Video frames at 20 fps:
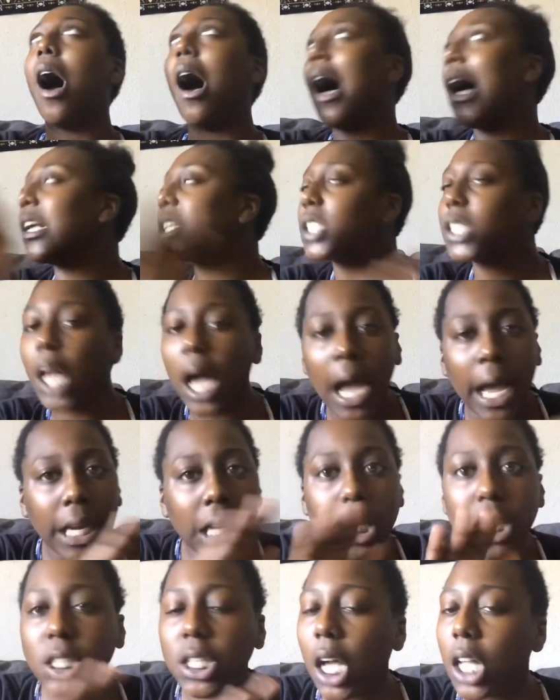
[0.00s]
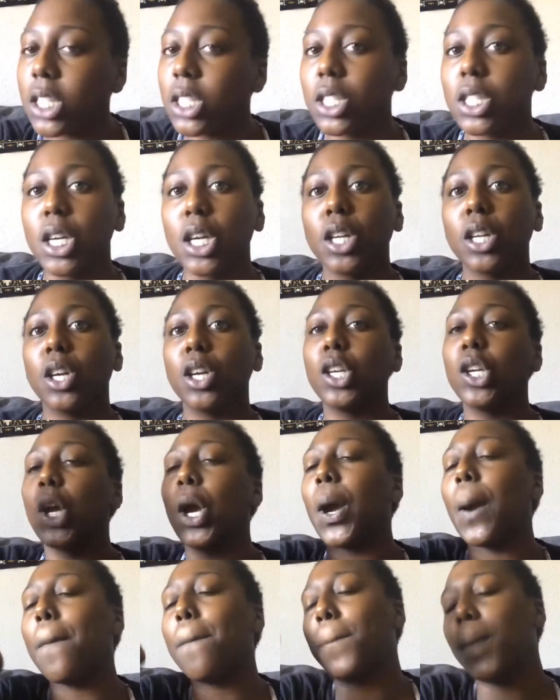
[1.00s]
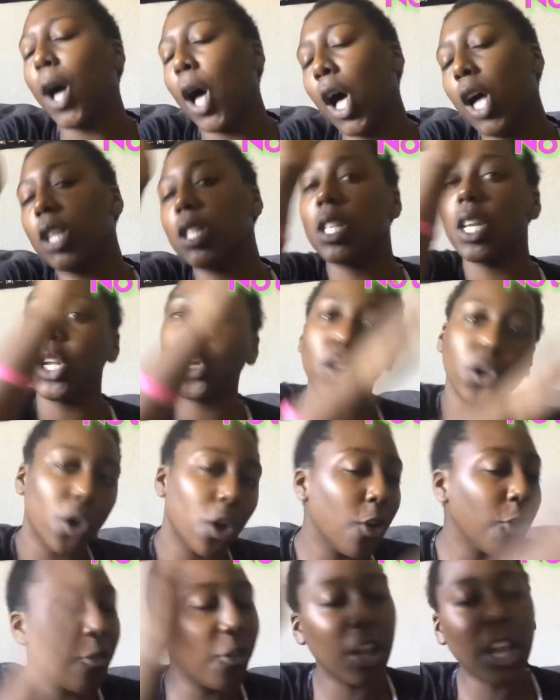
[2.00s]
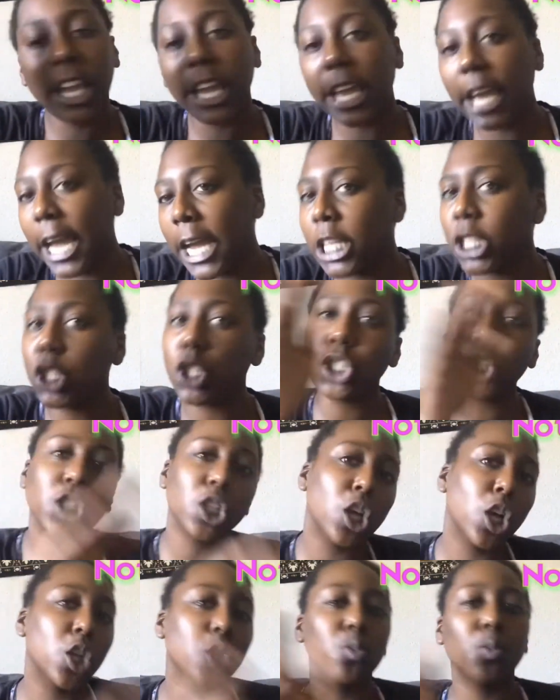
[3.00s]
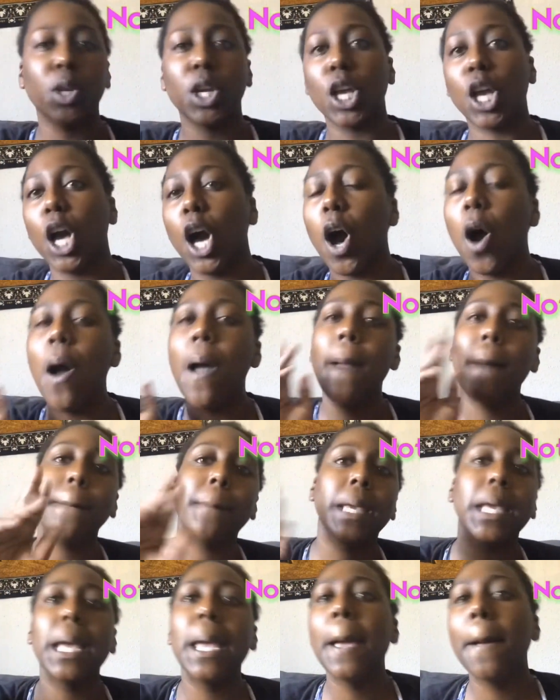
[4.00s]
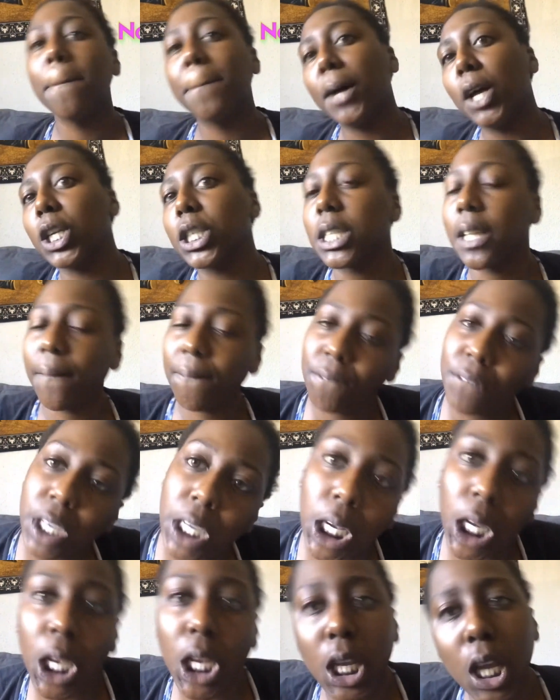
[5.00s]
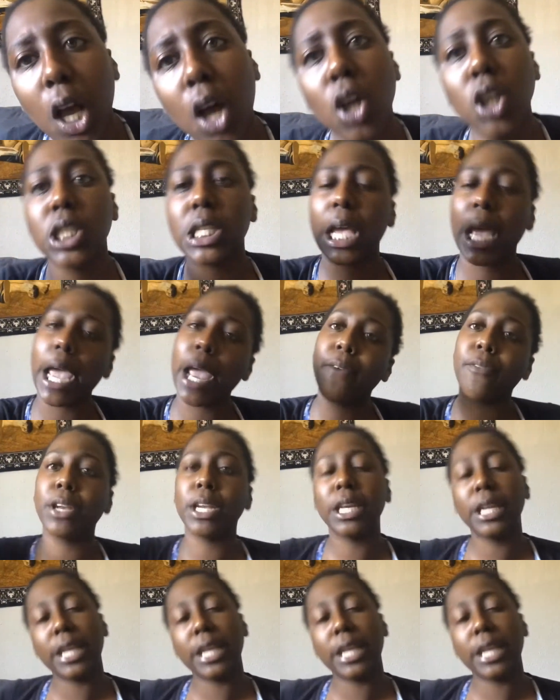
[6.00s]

Also, I need y'all to turn on your post notifications because we gonna be posting videos every